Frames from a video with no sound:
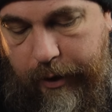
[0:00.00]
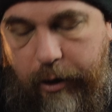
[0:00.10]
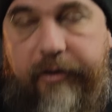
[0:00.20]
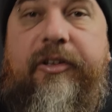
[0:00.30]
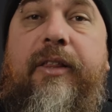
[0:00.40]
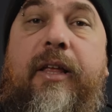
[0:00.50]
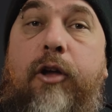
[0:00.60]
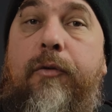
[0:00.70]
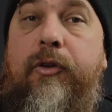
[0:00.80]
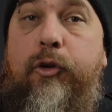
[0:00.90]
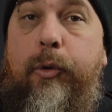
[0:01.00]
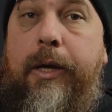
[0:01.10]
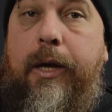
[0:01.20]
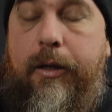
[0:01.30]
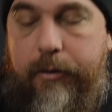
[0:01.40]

now you see that's overdoing it.